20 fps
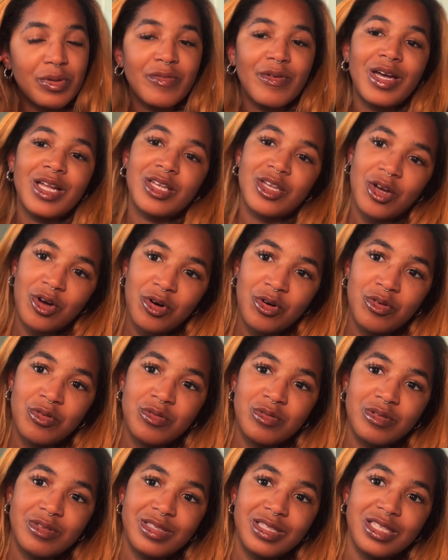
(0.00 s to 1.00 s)
If I
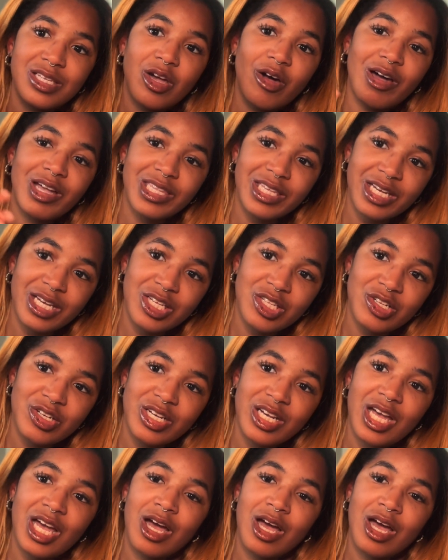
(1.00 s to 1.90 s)
don't go out the country,